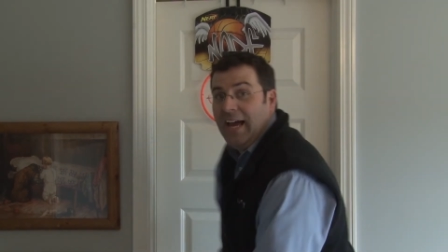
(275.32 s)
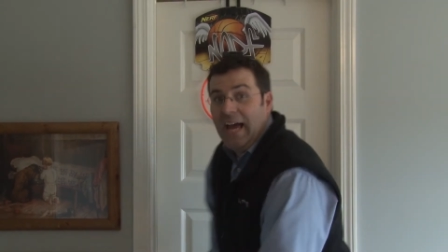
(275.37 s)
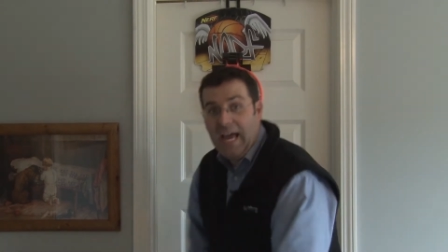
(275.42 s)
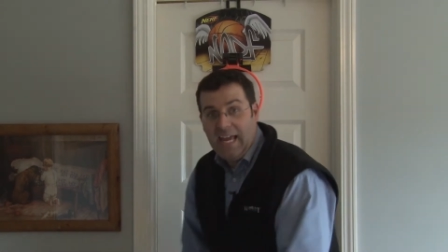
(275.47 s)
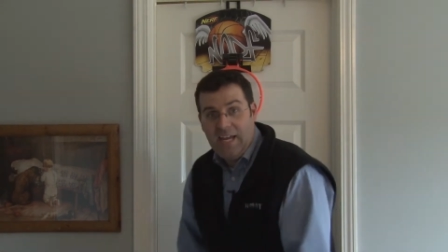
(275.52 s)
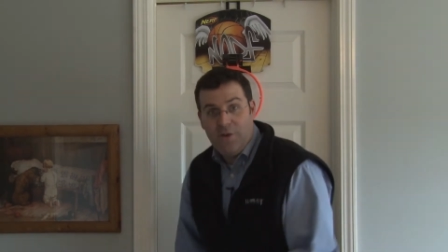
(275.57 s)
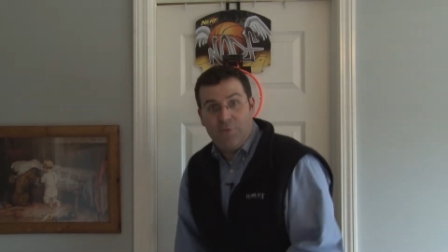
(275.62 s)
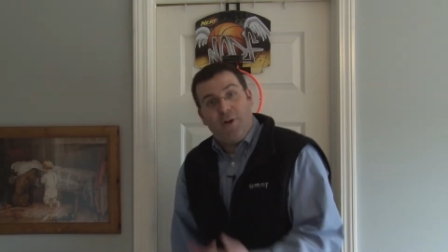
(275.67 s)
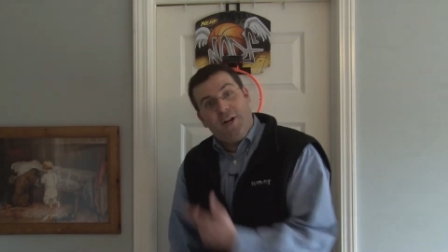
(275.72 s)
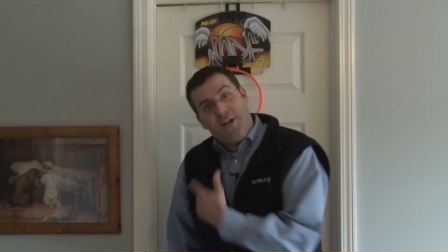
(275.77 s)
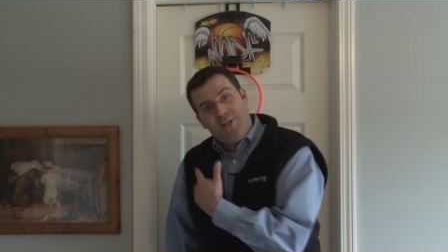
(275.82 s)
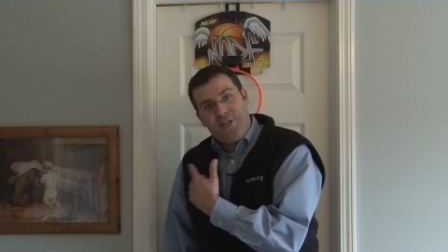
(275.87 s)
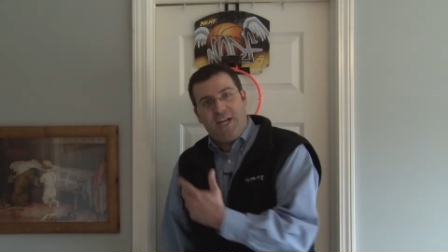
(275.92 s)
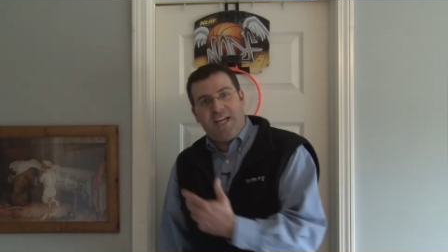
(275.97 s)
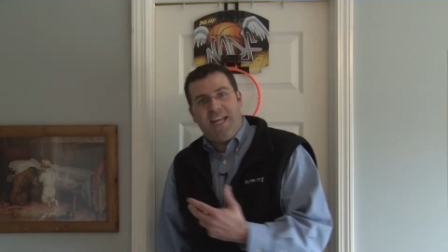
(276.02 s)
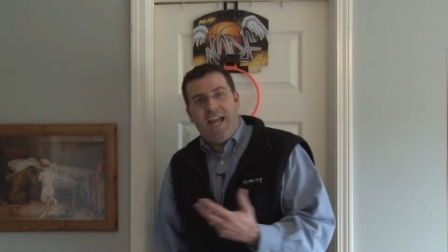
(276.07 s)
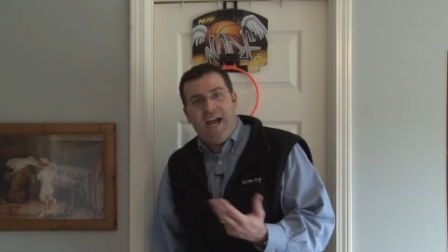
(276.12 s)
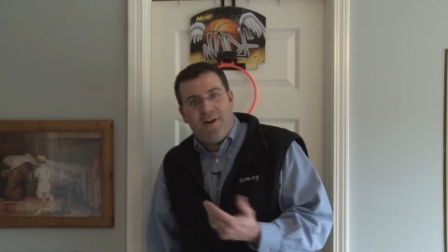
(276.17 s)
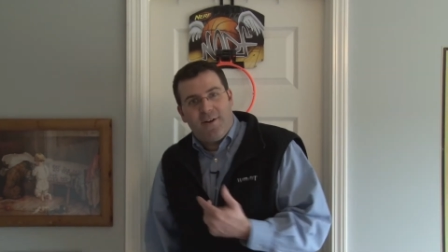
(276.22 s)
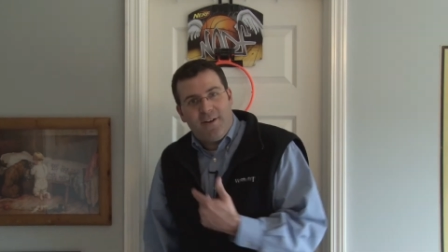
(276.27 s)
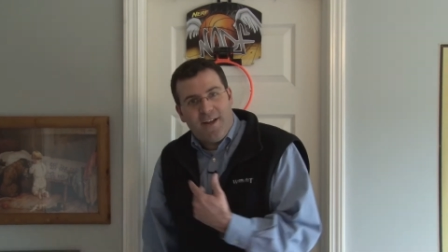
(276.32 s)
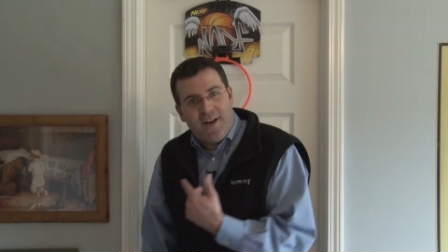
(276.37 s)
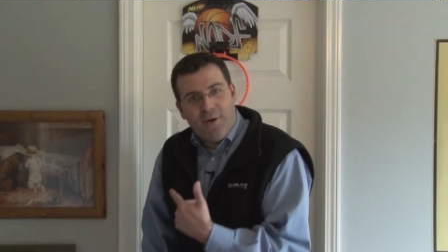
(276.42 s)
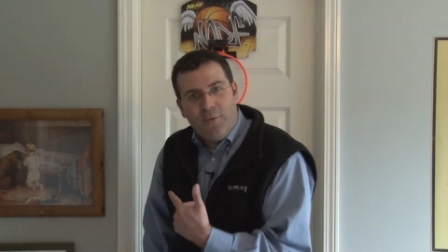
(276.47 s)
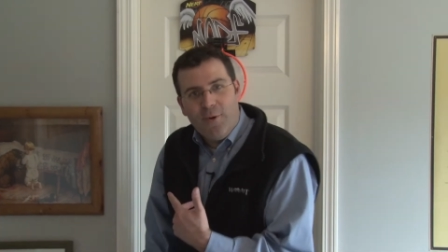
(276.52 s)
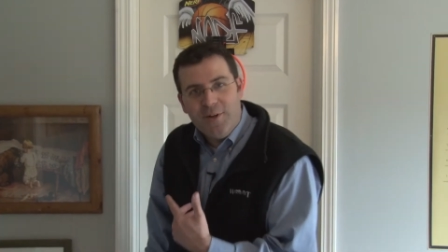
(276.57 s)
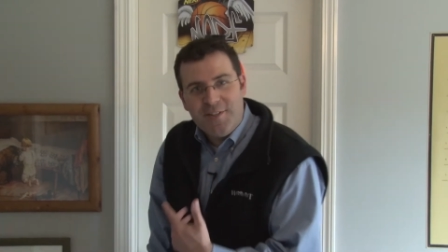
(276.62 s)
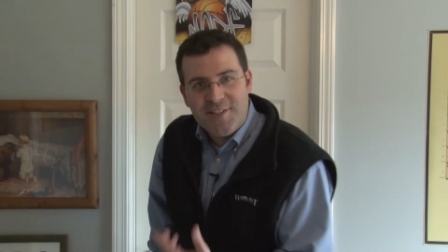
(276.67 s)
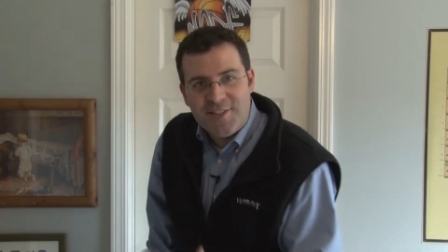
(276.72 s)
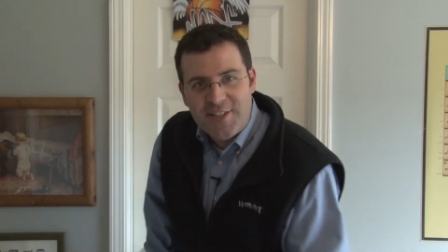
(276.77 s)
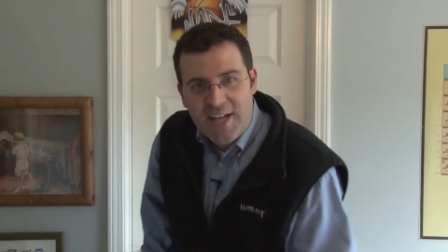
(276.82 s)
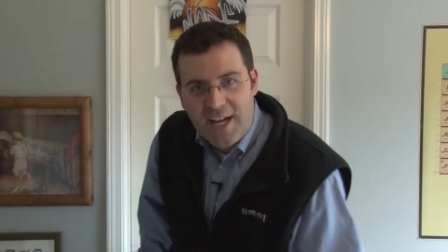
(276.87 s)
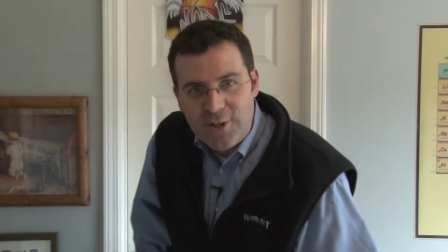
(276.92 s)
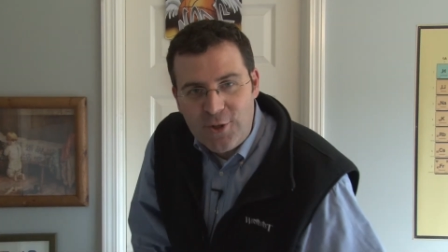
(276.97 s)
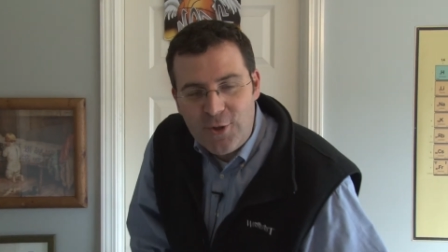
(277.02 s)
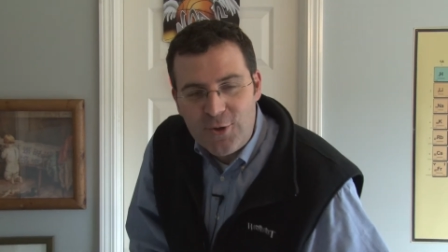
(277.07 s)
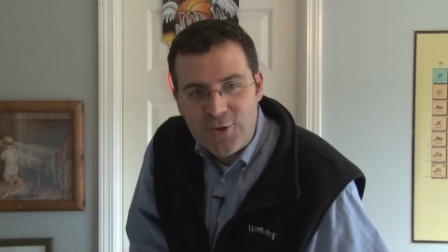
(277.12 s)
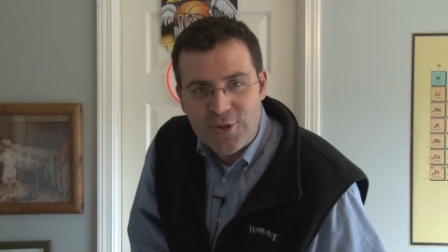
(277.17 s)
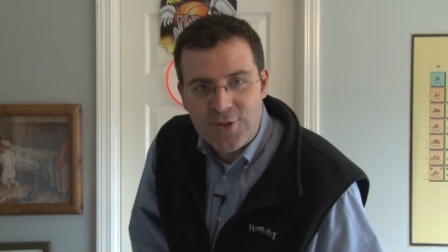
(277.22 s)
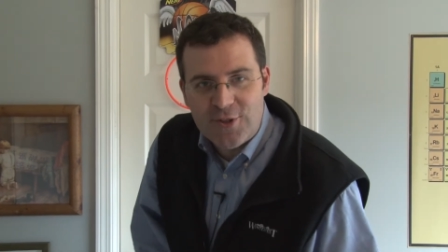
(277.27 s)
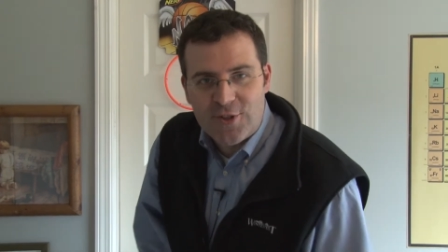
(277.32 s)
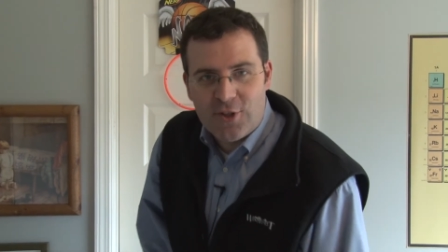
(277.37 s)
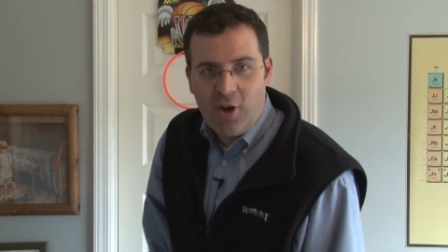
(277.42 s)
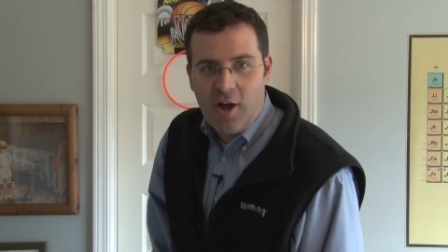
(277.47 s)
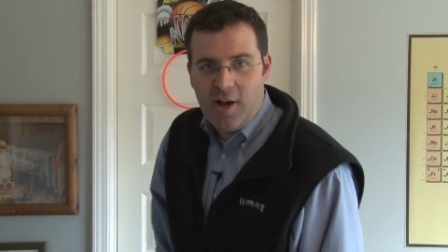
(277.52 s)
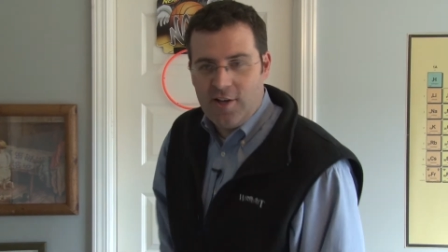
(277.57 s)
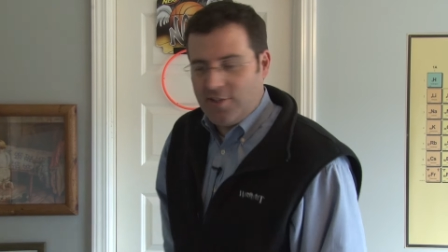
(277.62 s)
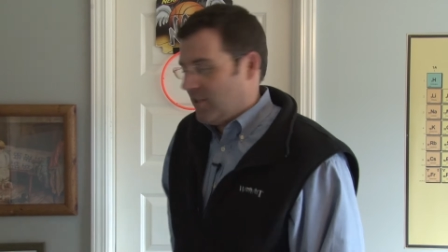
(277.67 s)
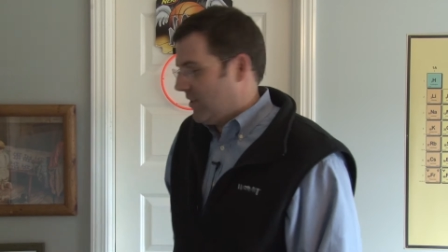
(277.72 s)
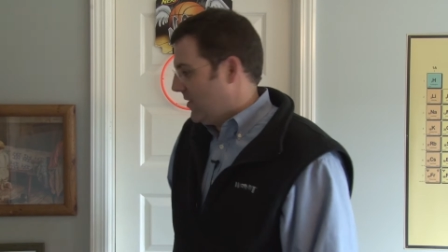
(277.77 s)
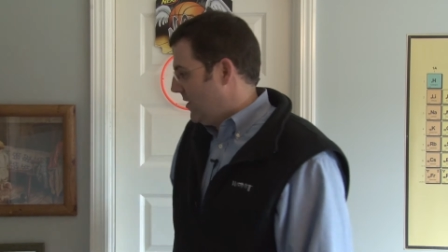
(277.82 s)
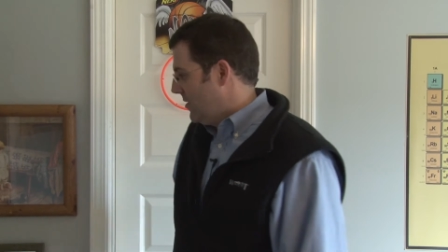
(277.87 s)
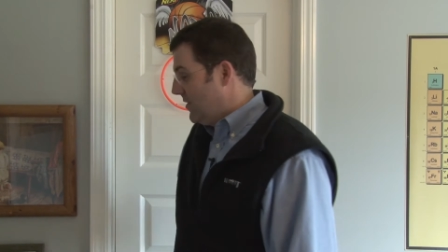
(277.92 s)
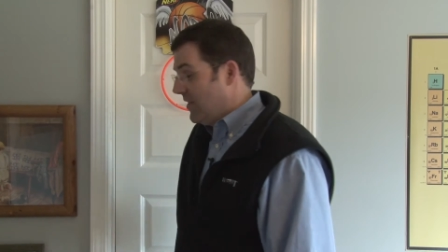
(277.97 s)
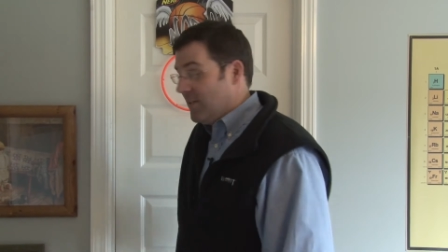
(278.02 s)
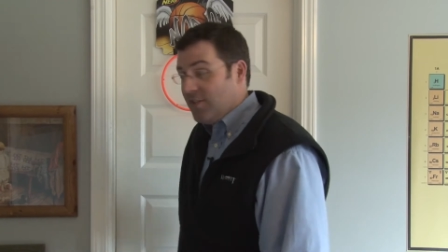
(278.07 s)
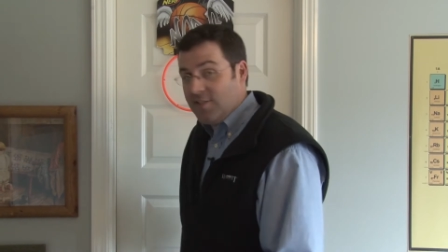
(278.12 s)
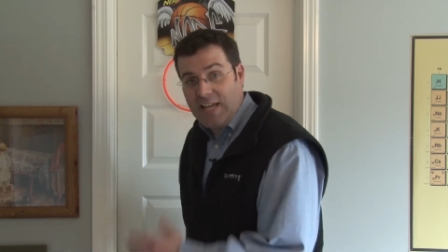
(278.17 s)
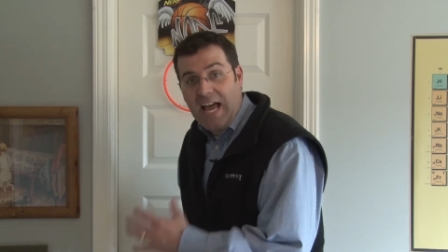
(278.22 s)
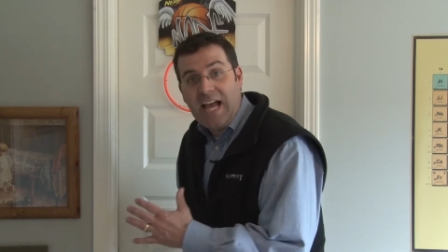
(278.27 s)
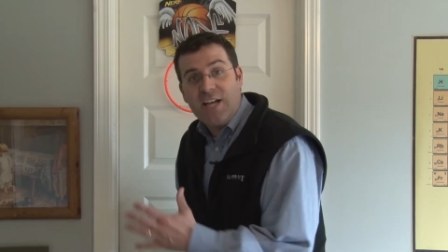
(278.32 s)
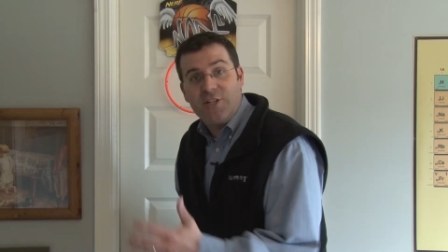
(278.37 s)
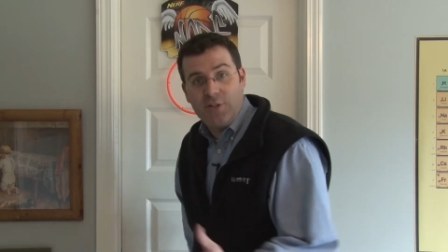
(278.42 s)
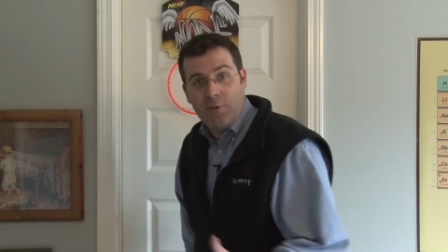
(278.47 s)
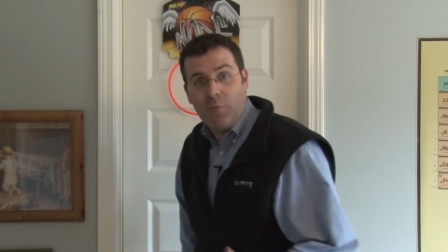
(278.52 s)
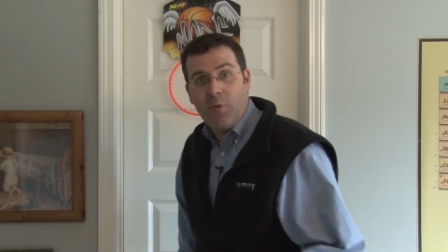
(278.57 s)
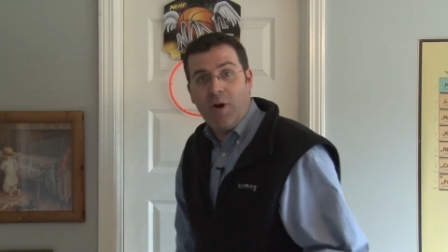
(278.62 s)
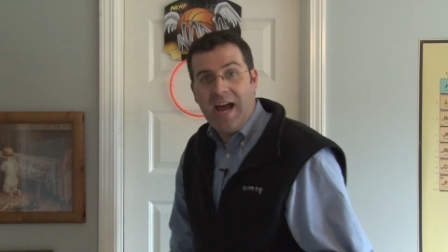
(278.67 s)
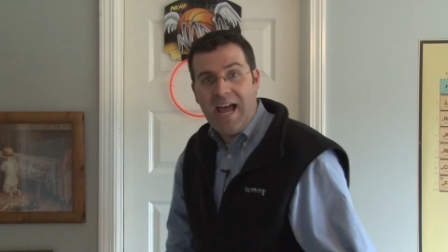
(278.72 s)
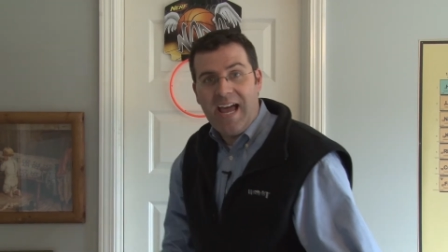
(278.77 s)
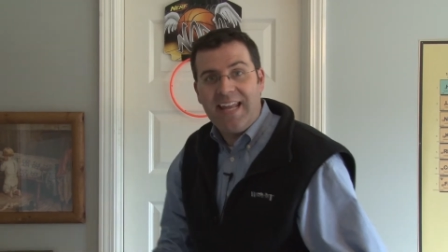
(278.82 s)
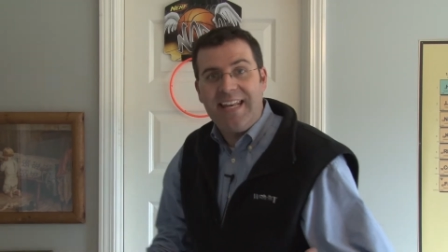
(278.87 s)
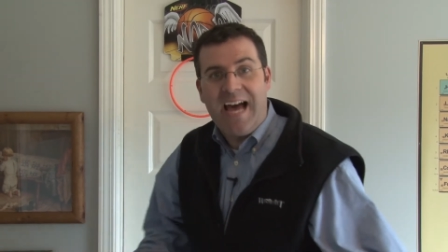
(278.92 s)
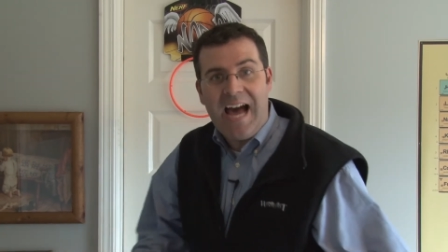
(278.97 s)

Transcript: hey, we're going to check out uh, what's inside Houston's closet because this is actually where I had